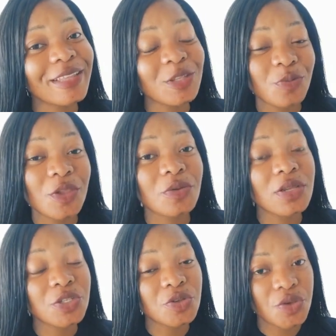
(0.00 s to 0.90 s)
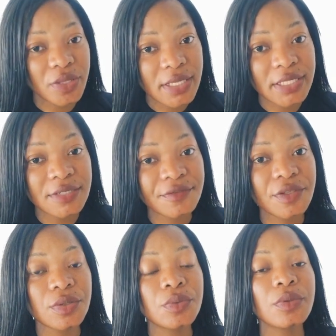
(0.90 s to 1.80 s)
That's where you're going to do your
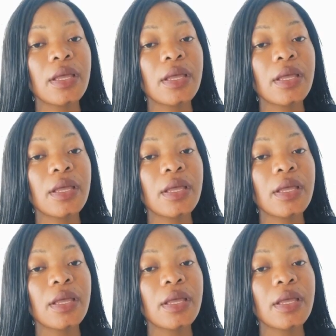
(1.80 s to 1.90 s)
interview,